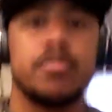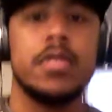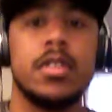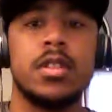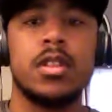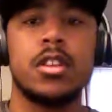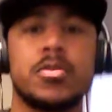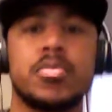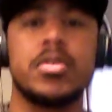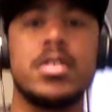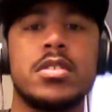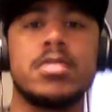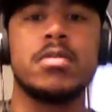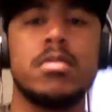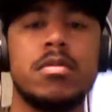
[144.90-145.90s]
Looks pretty
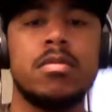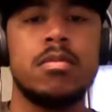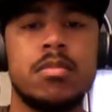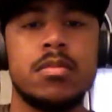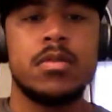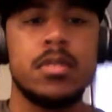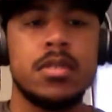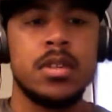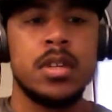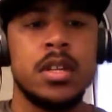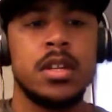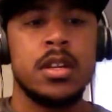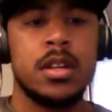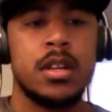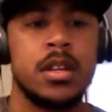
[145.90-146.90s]
cool.
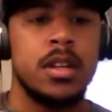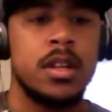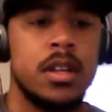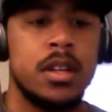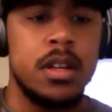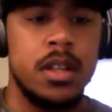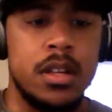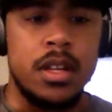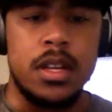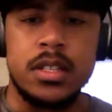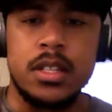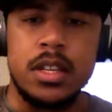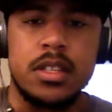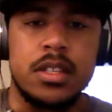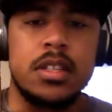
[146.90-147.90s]
Like I said,
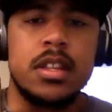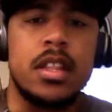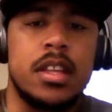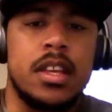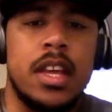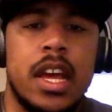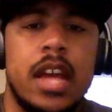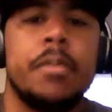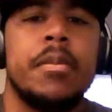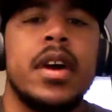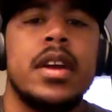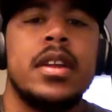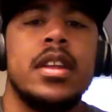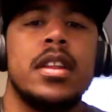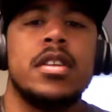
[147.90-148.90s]
it's another game I might
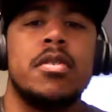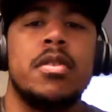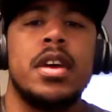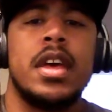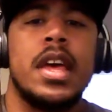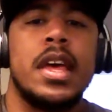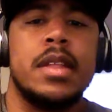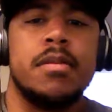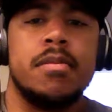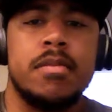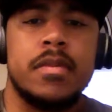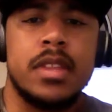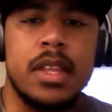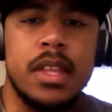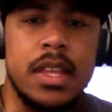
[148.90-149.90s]
need to go ahead and
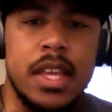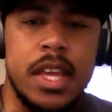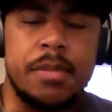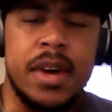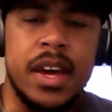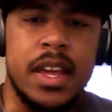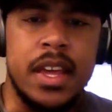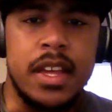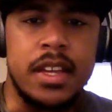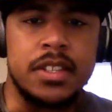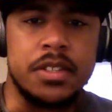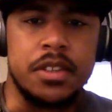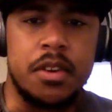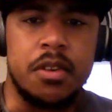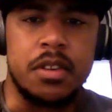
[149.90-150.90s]
get my hands
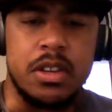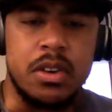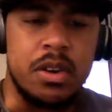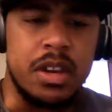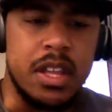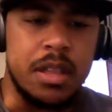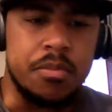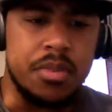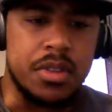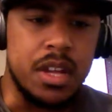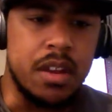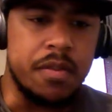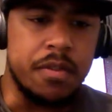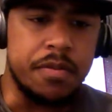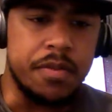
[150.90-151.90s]
on to go ahead and play it
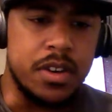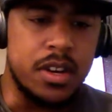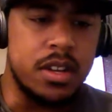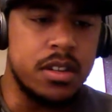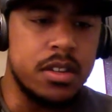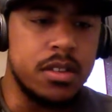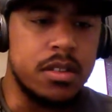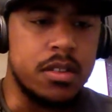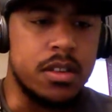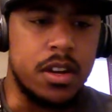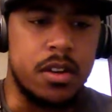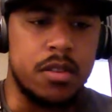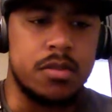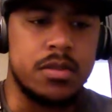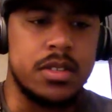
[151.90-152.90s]
for fun. You know,
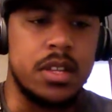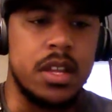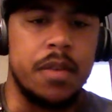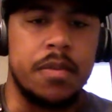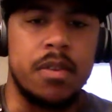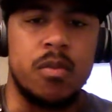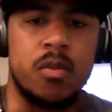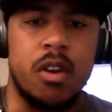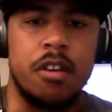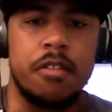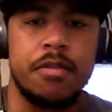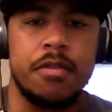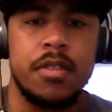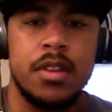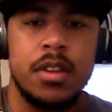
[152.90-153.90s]
see if it's worth
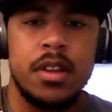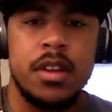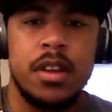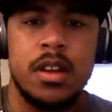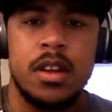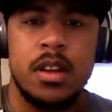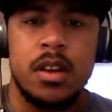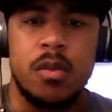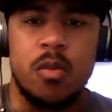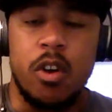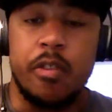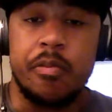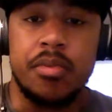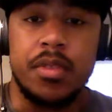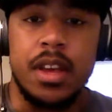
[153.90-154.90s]

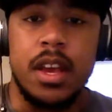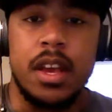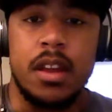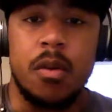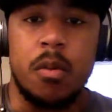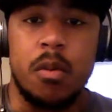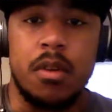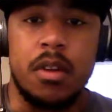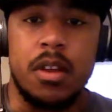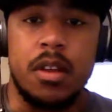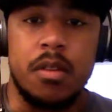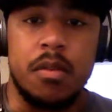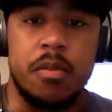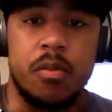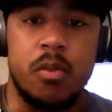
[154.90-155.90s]
playing and
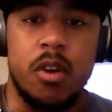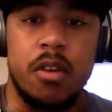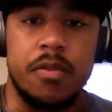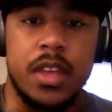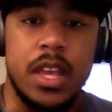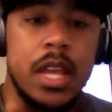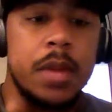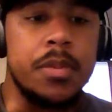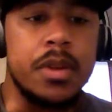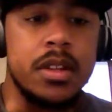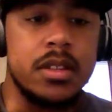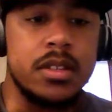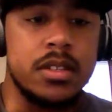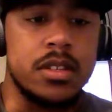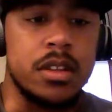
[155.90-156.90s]
worth keeping.
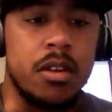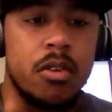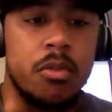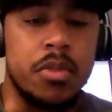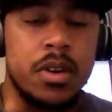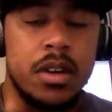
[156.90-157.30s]
So, but